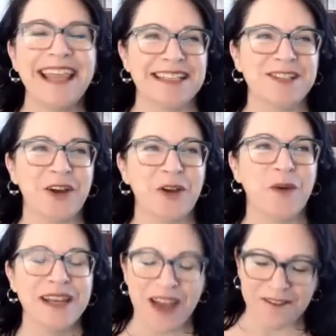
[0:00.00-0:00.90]
So
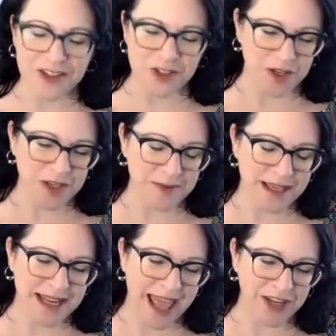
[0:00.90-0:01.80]
when you have a
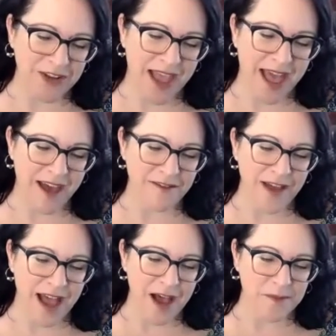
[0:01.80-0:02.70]
document and you have
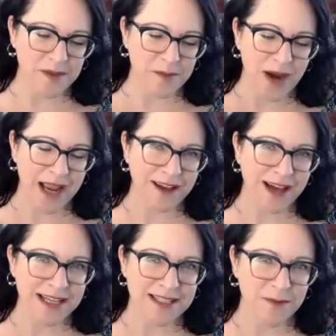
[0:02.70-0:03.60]
um, the brand
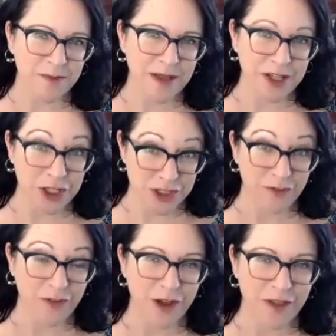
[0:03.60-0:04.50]
guide to you know to
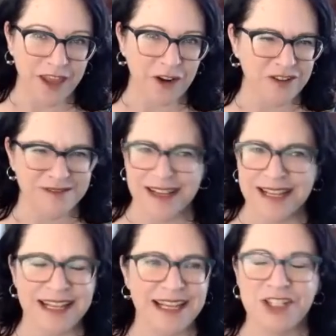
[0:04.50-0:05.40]
follow that on,
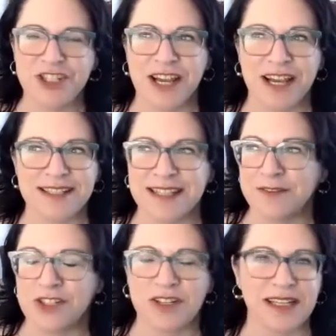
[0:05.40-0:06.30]
it, it just
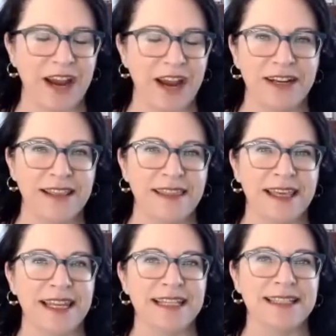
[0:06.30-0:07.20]
gives you clarity
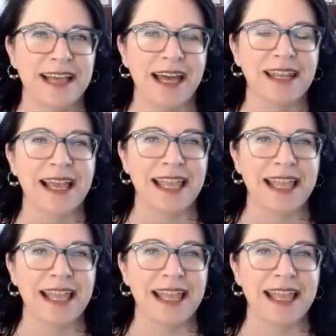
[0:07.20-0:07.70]
that is unlike